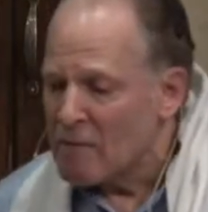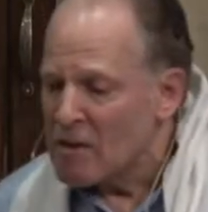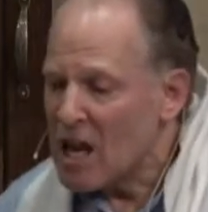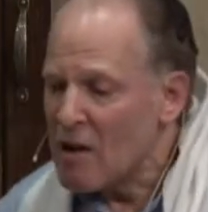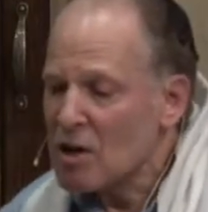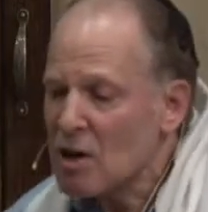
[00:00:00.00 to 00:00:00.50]

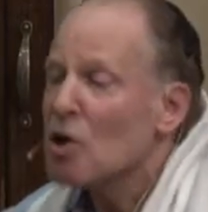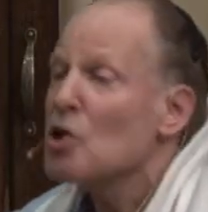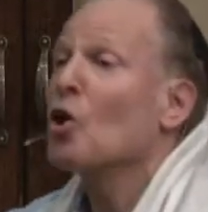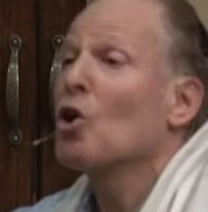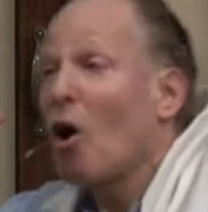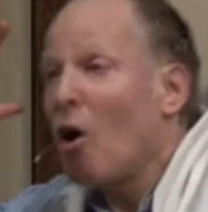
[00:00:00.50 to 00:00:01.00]
Even if your
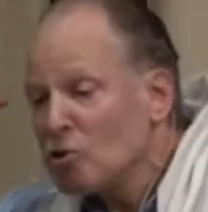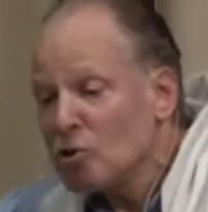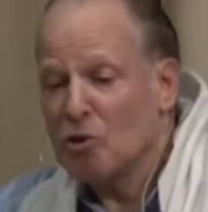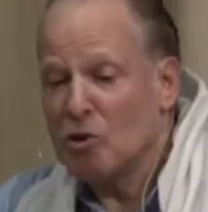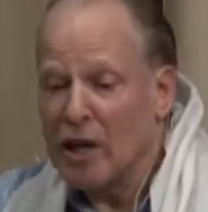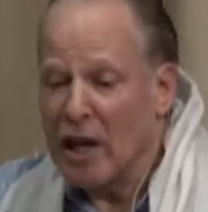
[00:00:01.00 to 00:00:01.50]
culture
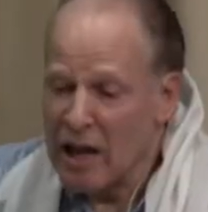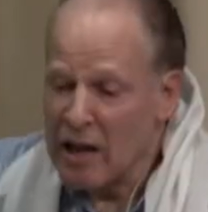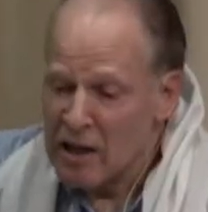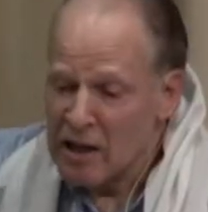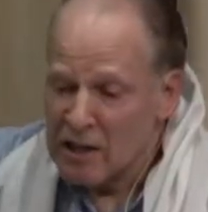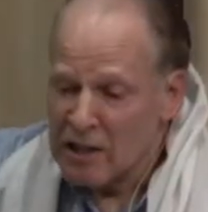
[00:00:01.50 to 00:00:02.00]
today
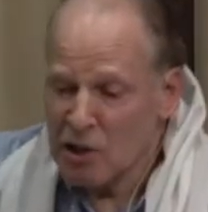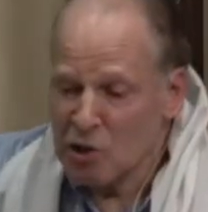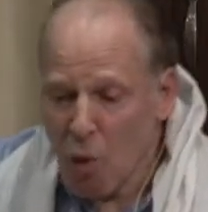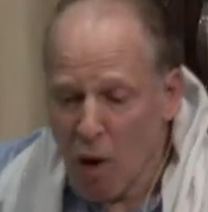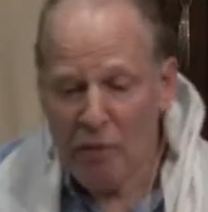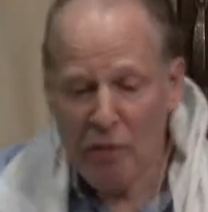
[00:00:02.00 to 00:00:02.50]
says
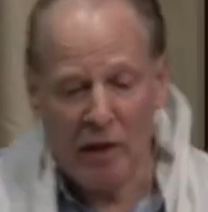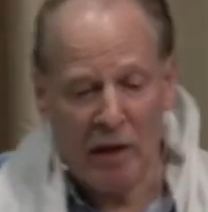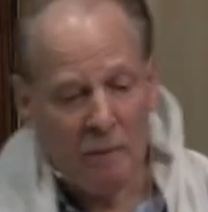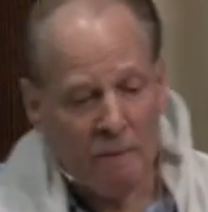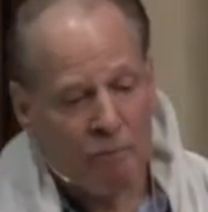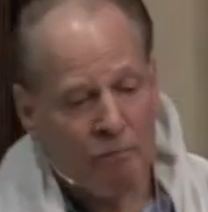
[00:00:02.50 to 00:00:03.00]
one
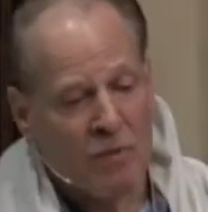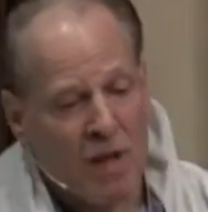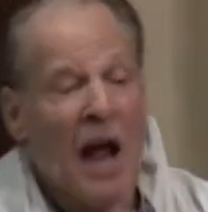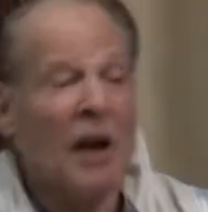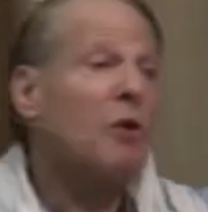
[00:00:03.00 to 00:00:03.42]
thing, and your